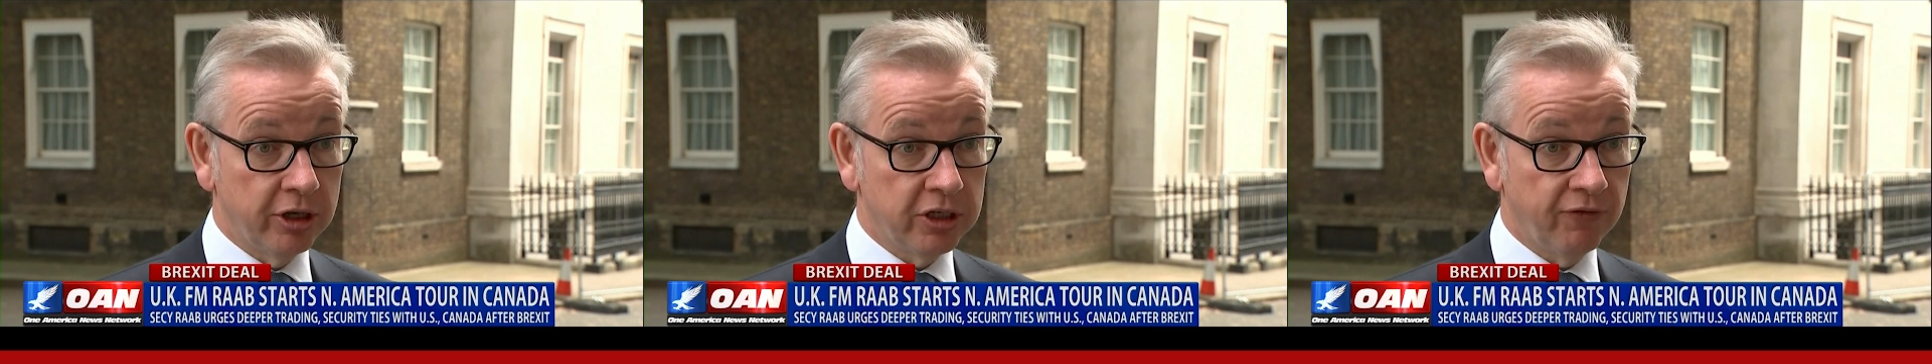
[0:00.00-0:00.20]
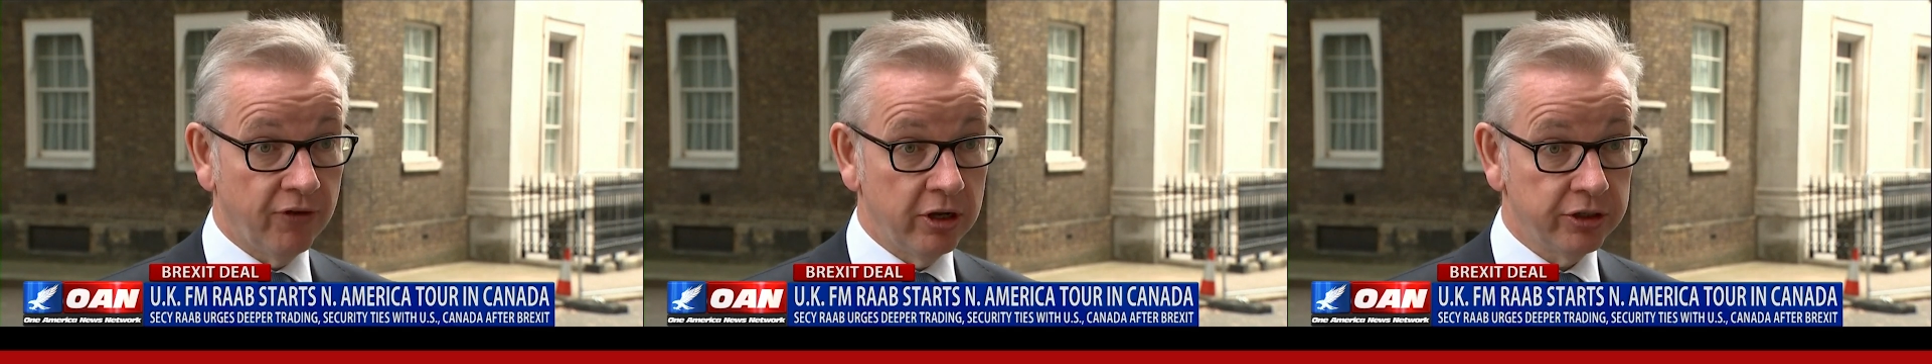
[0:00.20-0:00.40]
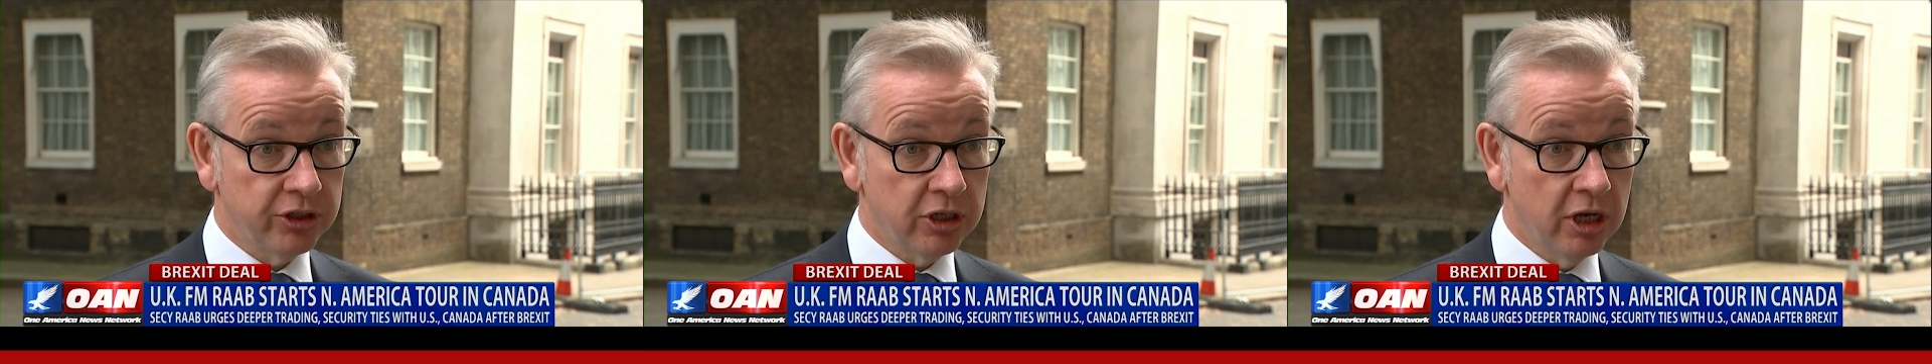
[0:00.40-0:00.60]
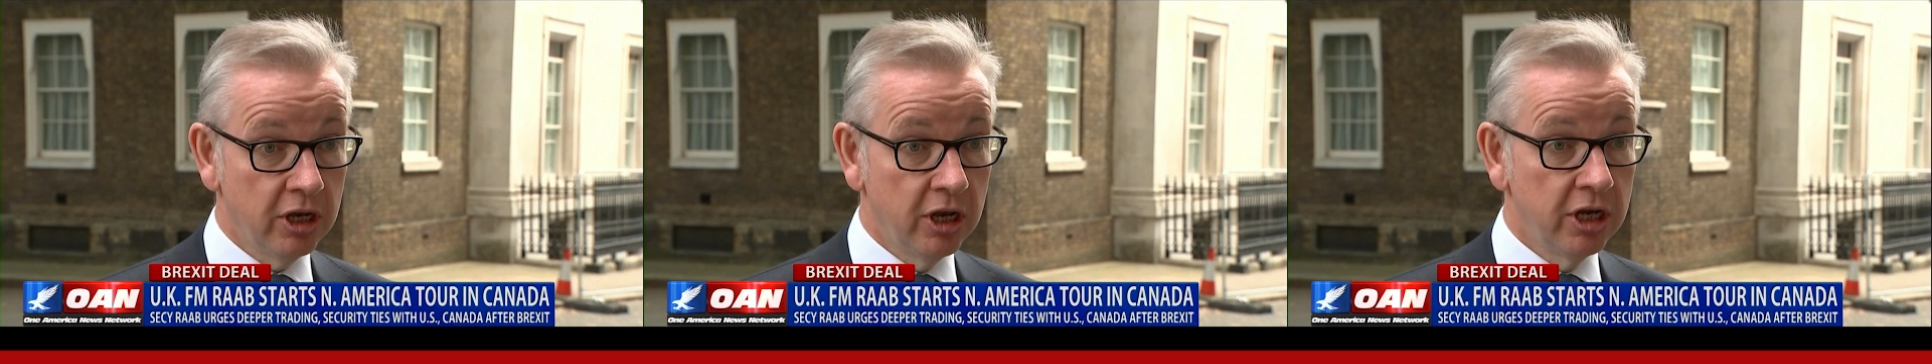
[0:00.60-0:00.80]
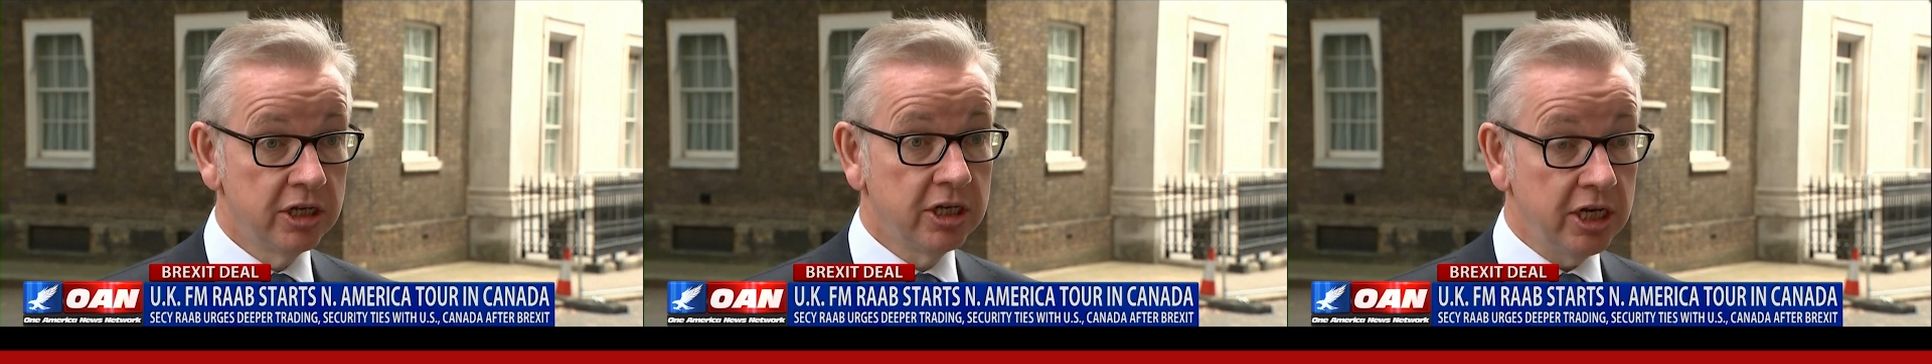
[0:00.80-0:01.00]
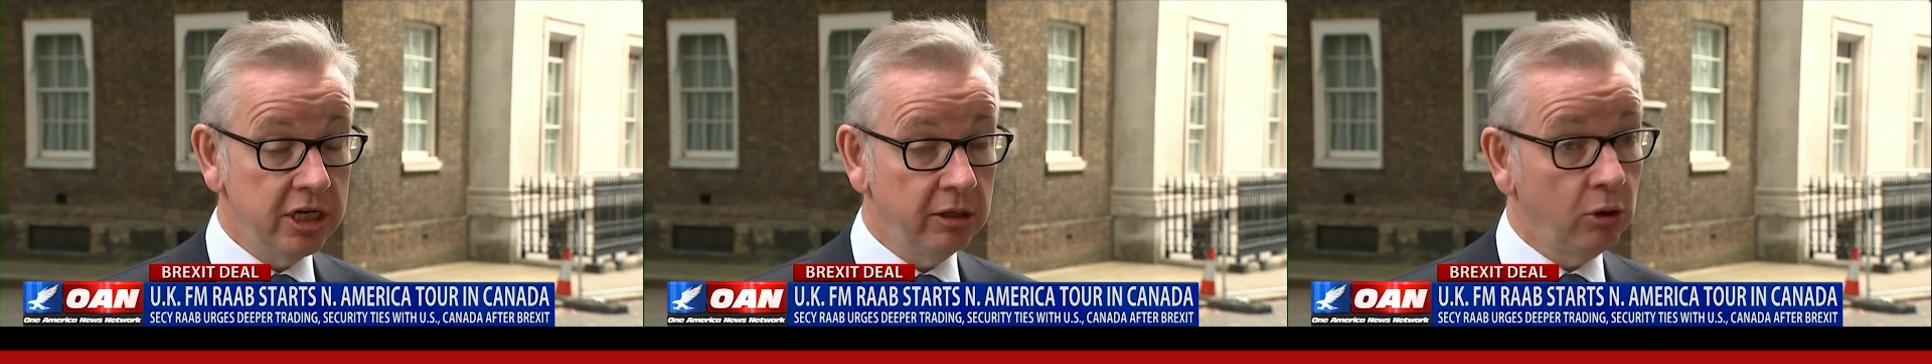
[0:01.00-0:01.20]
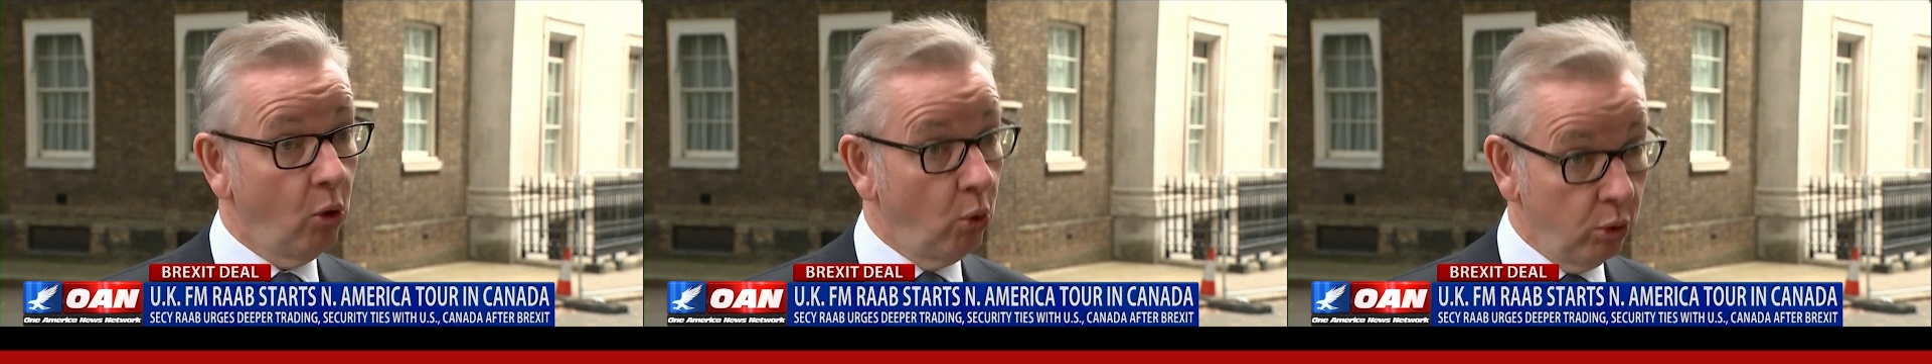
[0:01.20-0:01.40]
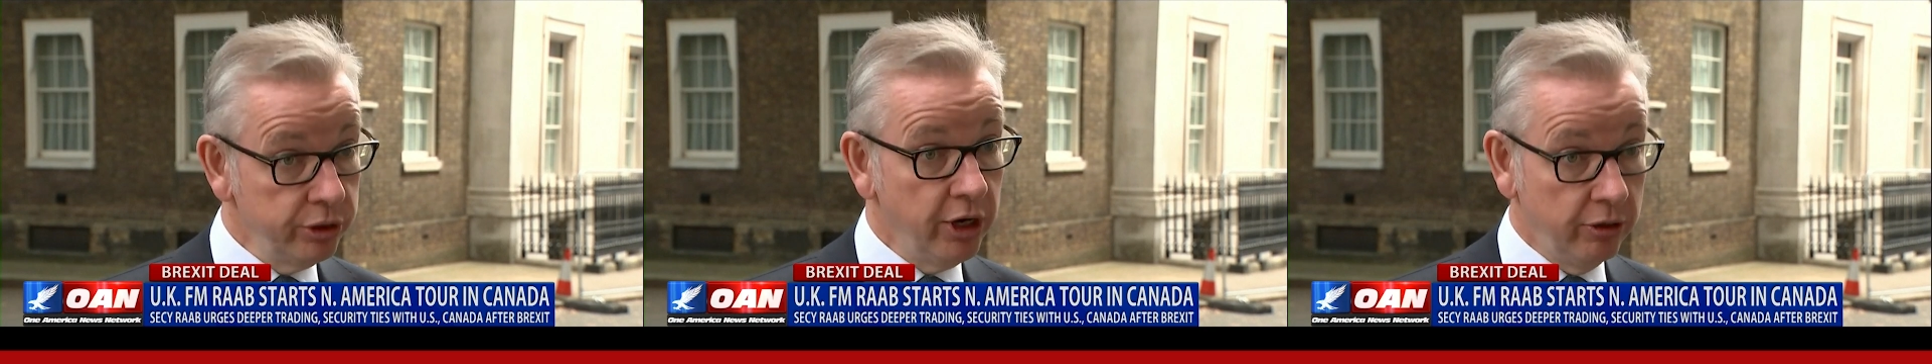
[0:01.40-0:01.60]
thirty-first,
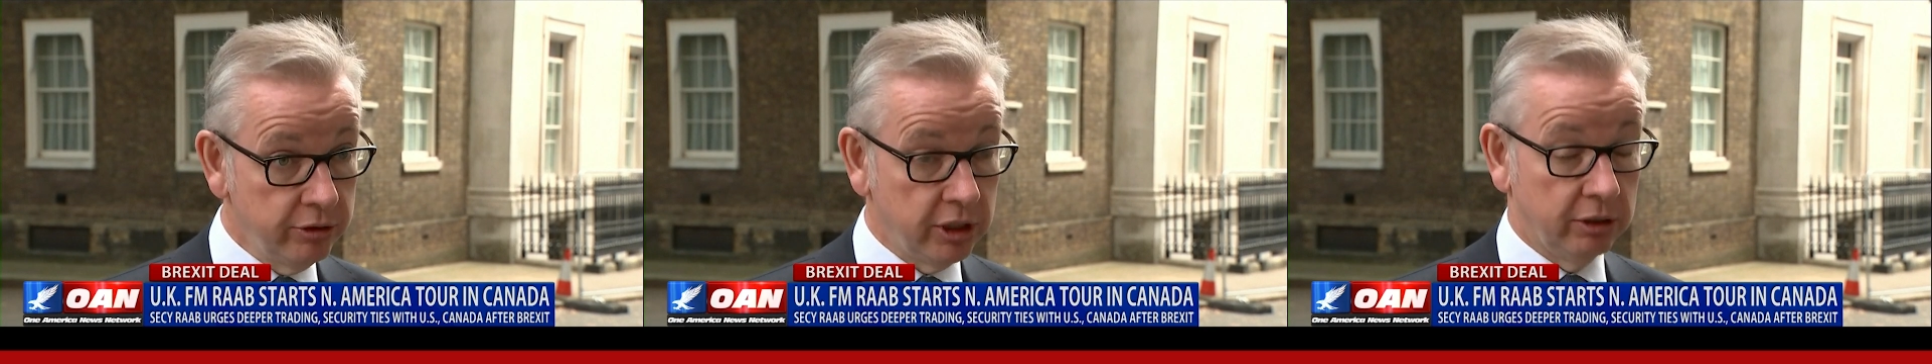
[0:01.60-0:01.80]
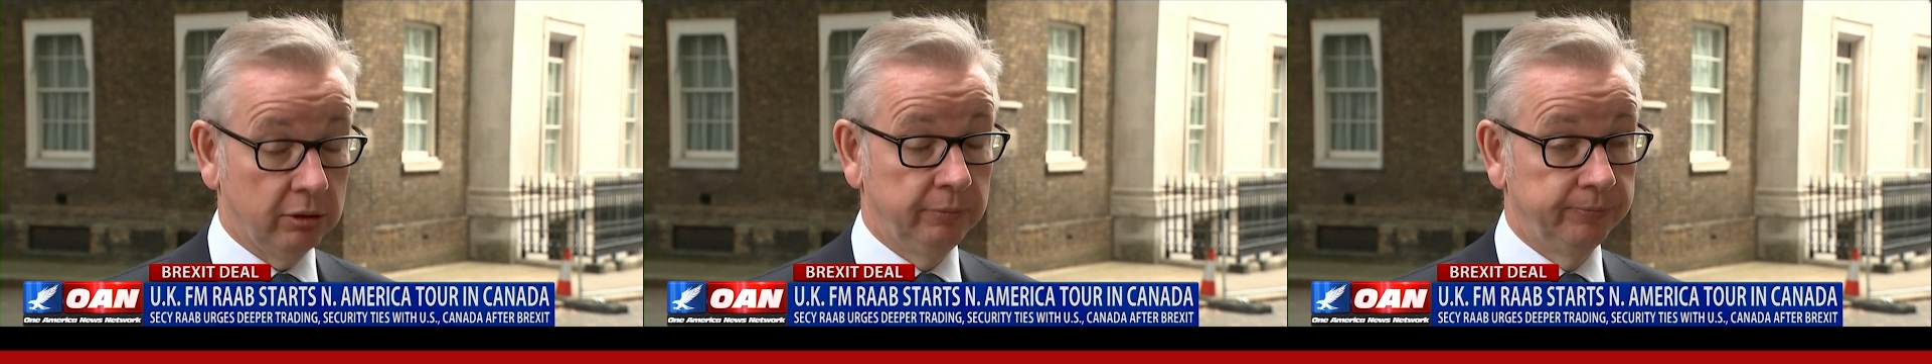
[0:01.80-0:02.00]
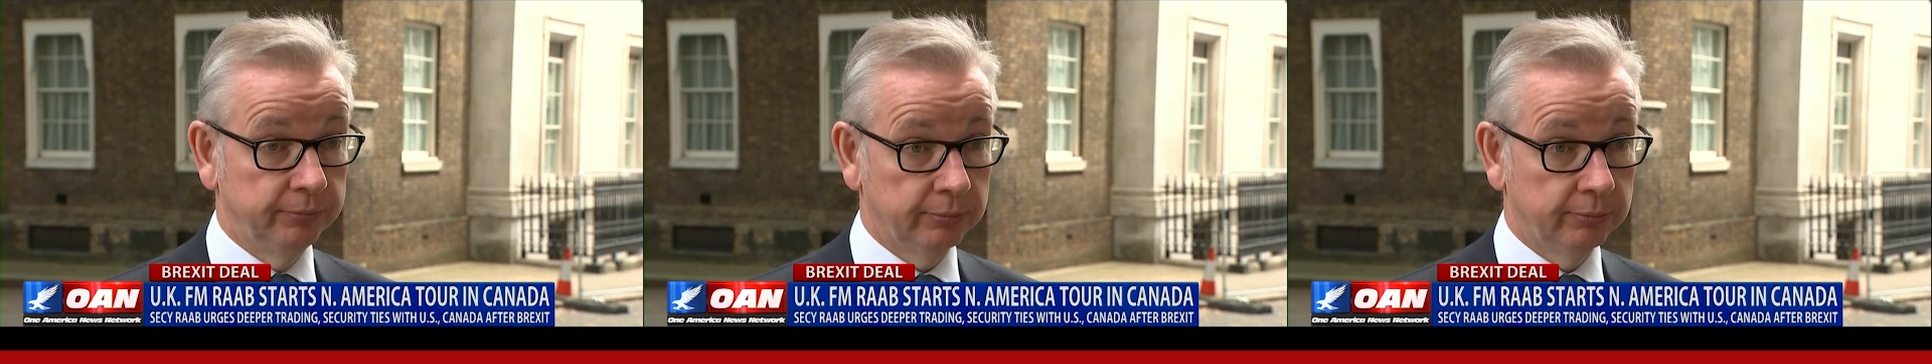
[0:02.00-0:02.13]
deal or no deal.